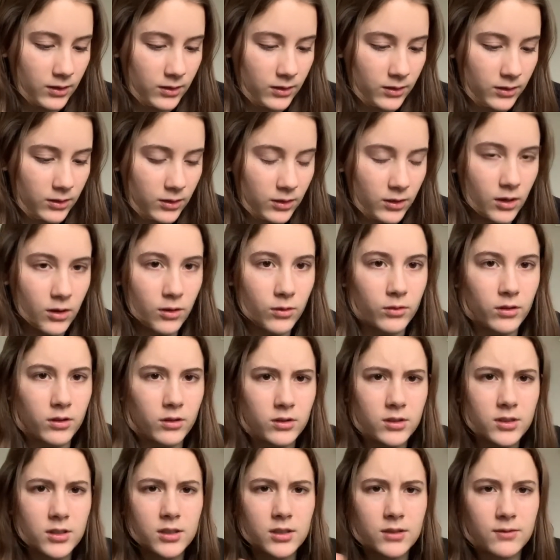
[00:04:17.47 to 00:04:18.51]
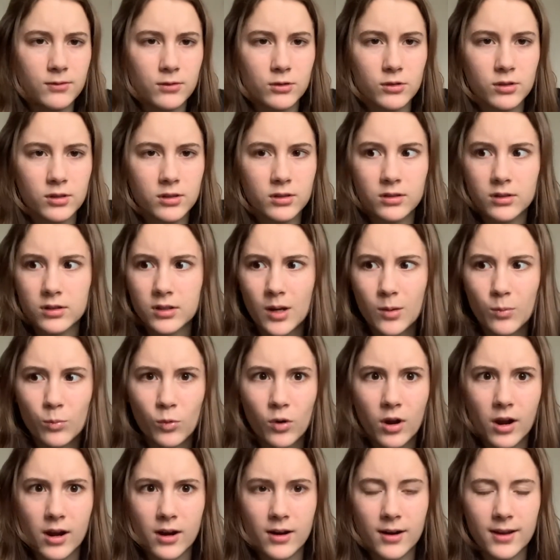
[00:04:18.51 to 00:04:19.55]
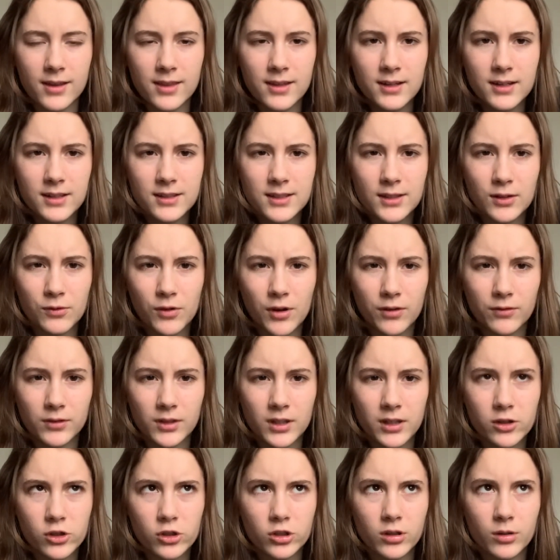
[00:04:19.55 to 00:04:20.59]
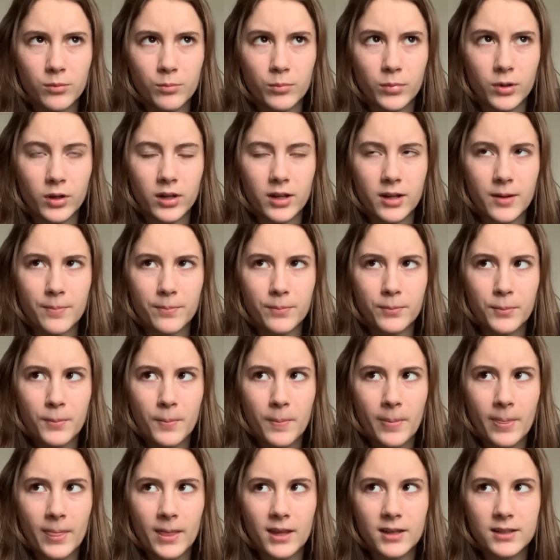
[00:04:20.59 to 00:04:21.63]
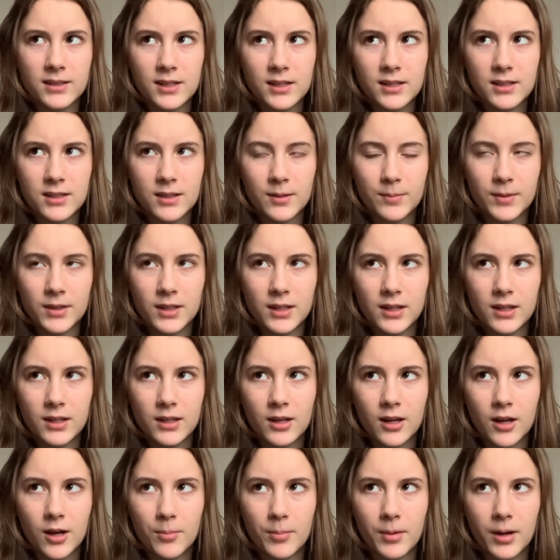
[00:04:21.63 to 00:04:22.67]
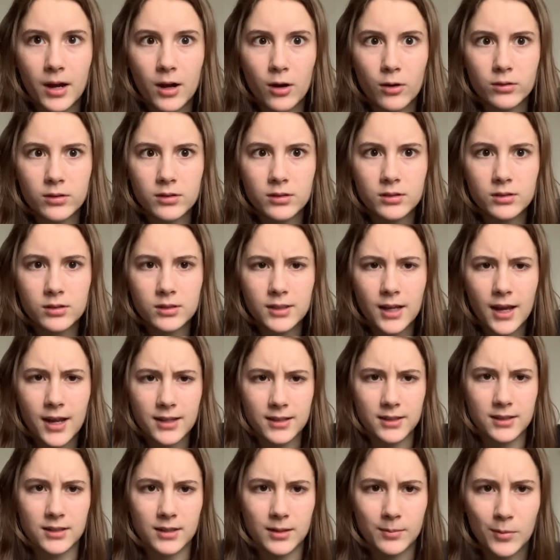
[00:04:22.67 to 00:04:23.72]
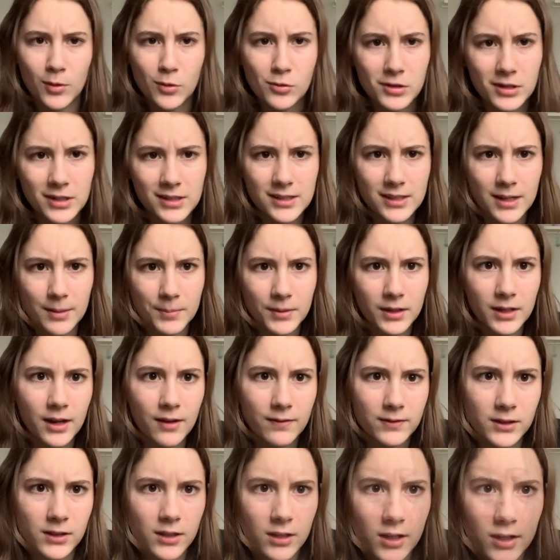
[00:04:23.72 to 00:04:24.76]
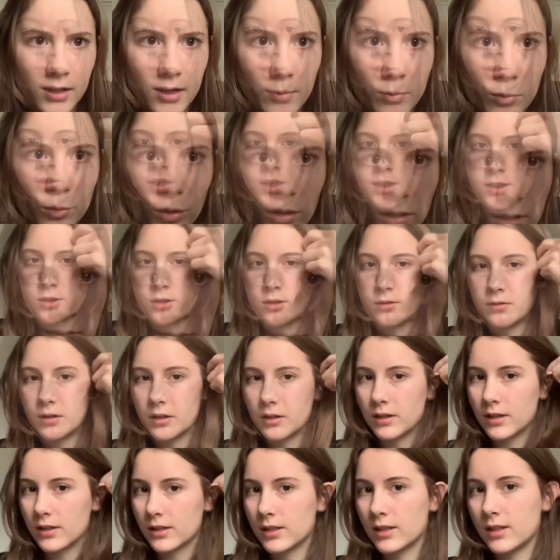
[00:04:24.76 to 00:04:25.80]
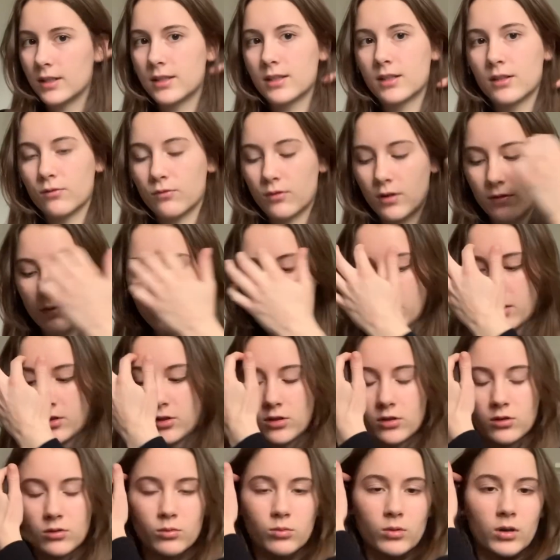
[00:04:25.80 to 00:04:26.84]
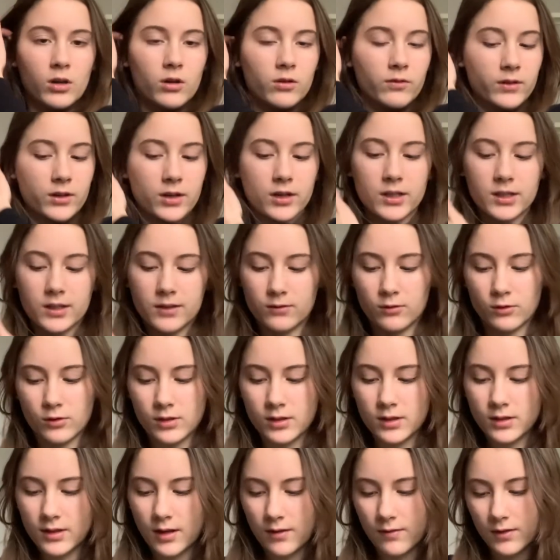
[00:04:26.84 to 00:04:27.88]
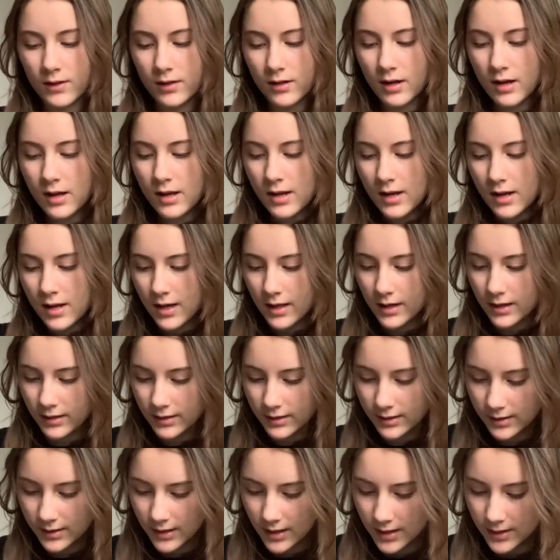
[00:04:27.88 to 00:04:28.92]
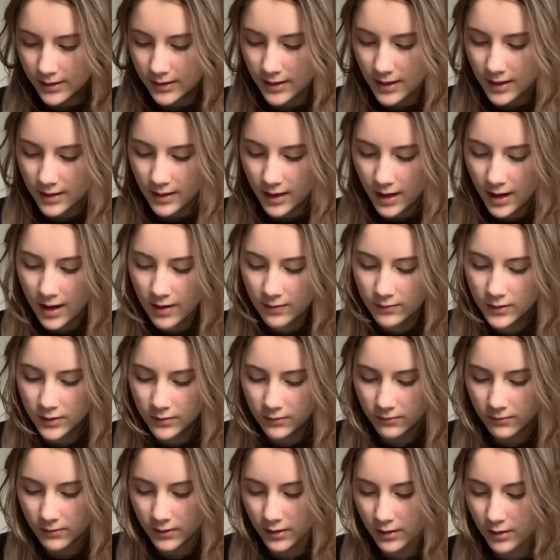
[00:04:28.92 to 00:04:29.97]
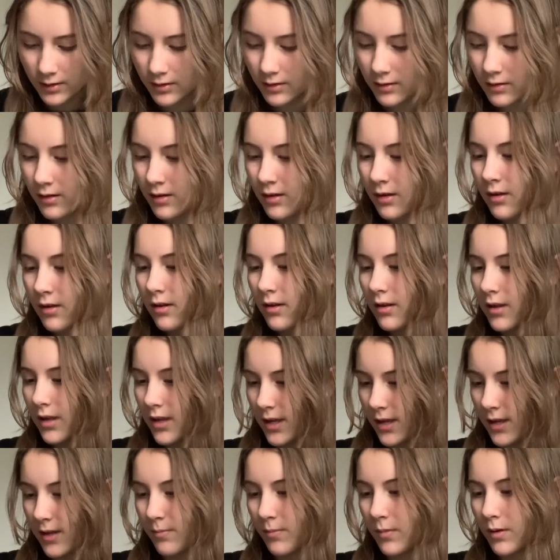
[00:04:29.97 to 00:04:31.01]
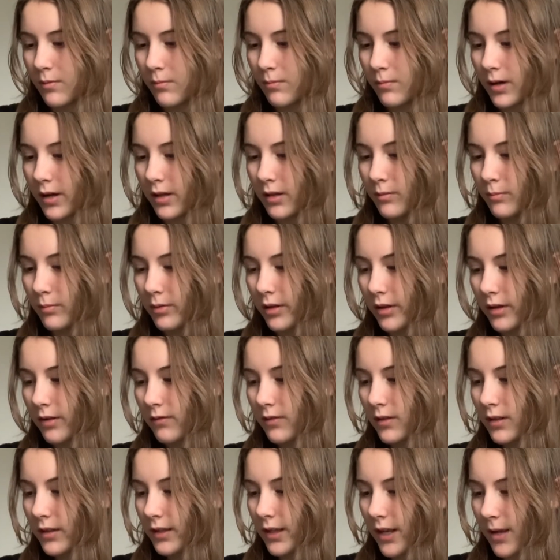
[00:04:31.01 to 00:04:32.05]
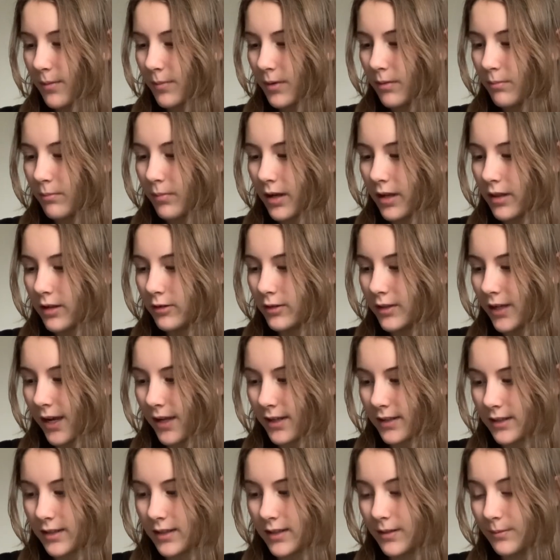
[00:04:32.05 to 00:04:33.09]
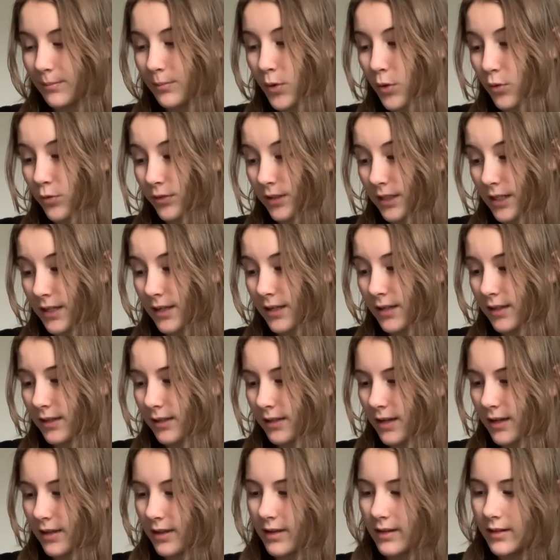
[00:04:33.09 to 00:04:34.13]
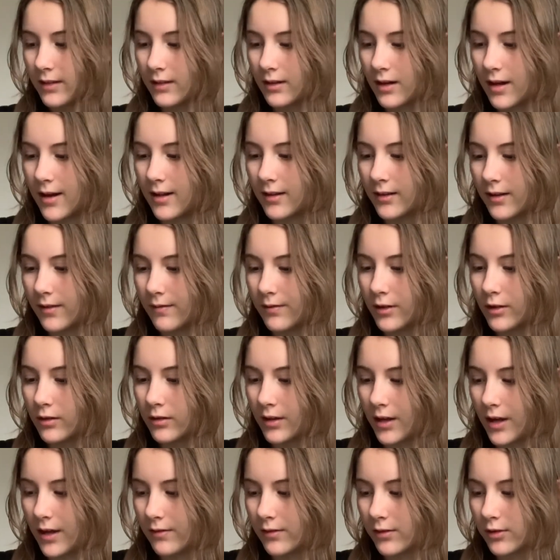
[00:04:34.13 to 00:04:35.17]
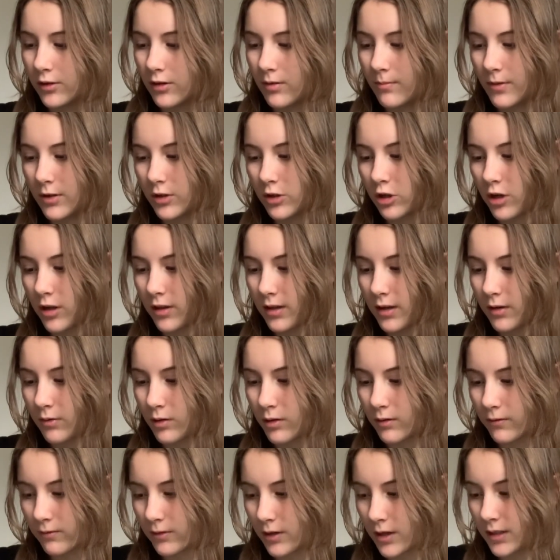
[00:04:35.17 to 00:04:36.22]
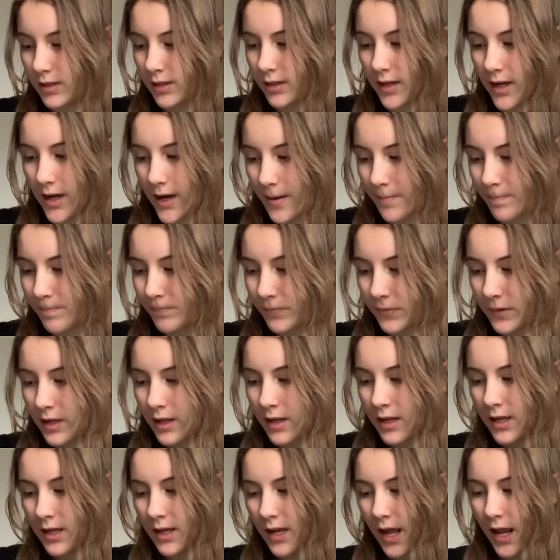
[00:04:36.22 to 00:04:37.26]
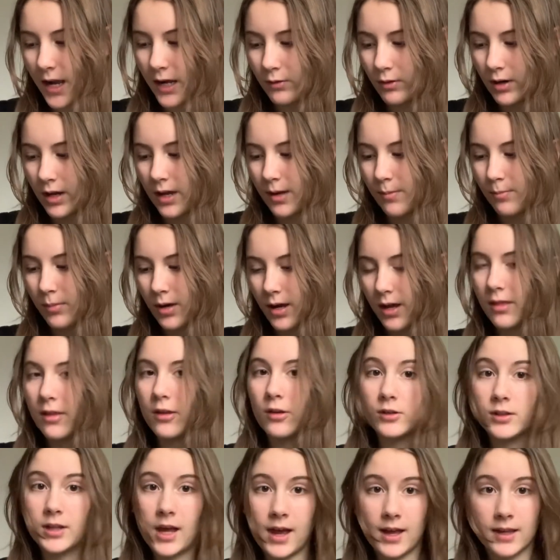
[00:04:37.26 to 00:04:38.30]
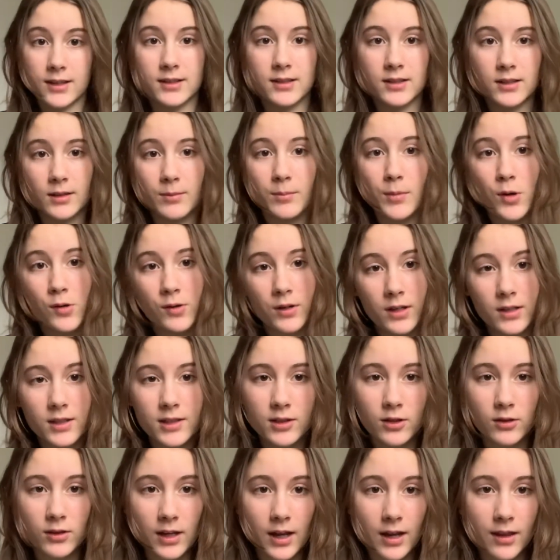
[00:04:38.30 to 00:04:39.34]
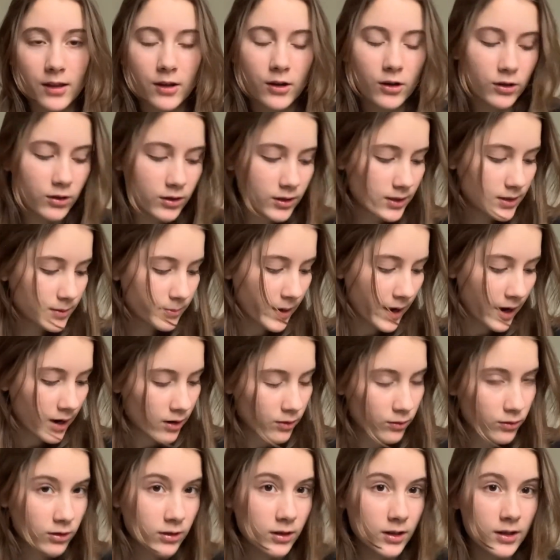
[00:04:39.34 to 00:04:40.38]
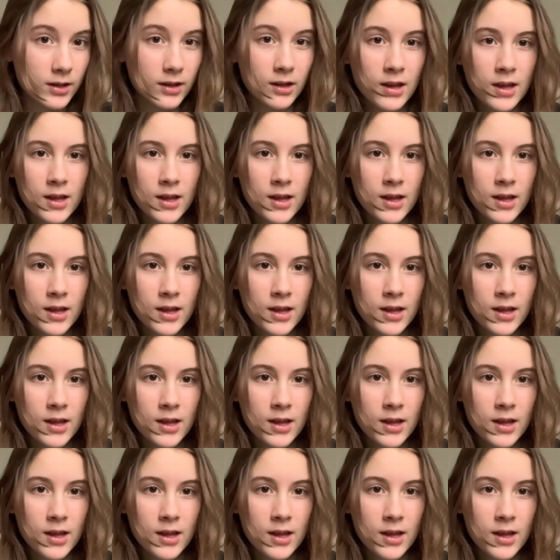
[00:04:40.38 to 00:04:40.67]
you know, there's this verse somewhere, I think it's in Revelation, but it says something about testimonies. I'm gonna have to look it up. Okay, so I found it. It's in Revelation 12, and it's verse 11, and it says, and they have defeated him by the blood of the Lamb and by their testimony, and they did not love their lives so much that they were afraid to die. Anyway, and by their testimony. So yeah, there is power in